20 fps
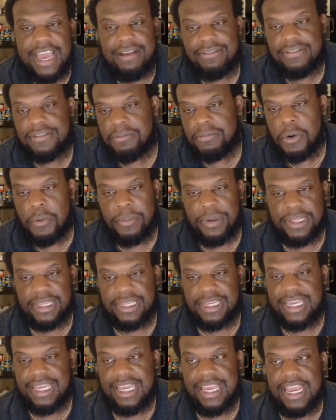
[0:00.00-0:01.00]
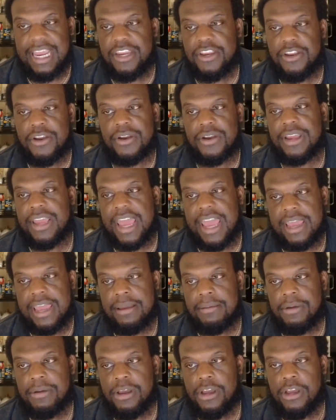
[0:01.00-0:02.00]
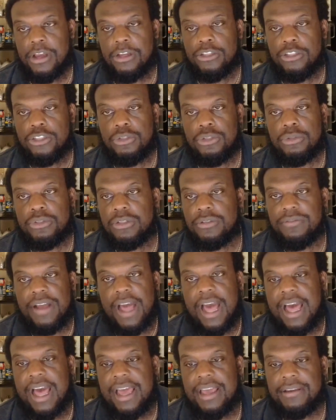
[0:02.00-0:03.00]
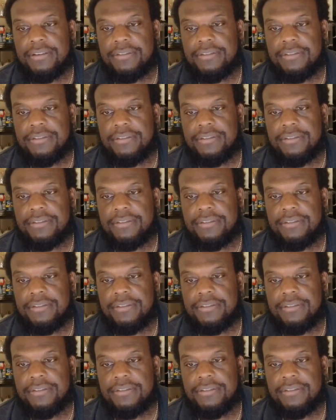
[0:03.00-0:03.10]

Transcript: some mobility in your game to survive,